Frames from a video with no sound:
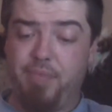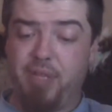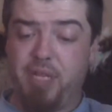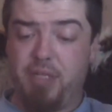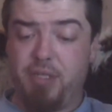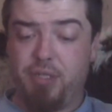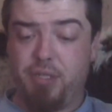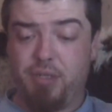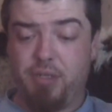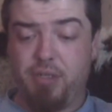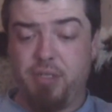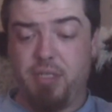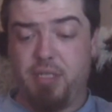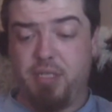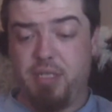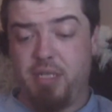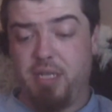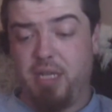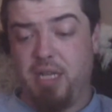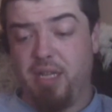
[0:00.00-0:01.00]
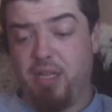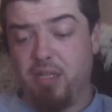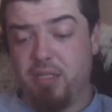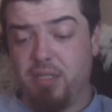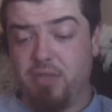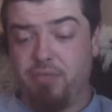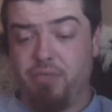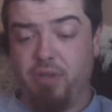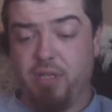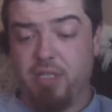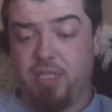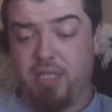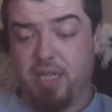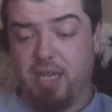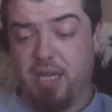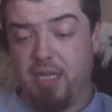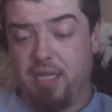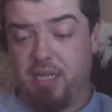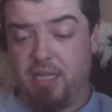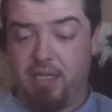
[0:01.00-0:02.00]
So it doesn't really
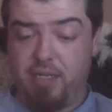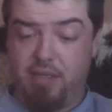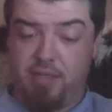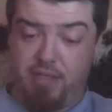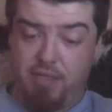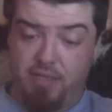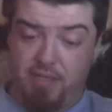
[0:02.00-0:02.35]
say anything.